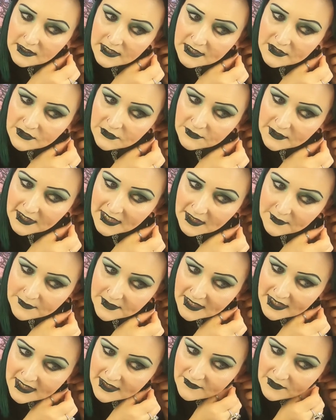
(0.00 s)
It don't
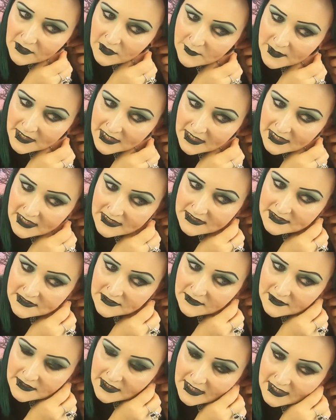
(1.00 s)
help that I haven't got my
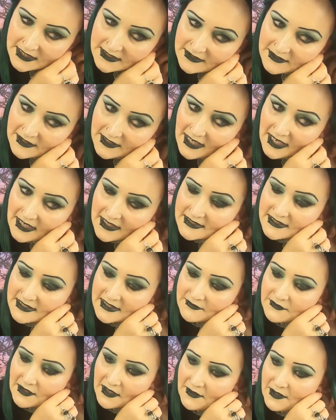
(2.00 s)
glasses on, guys. I can't
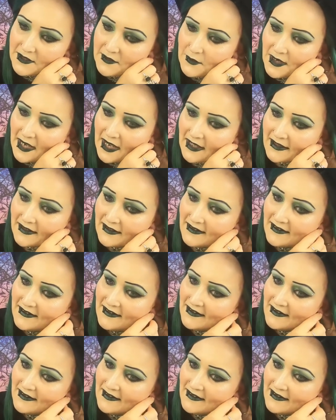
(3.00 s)
see very well.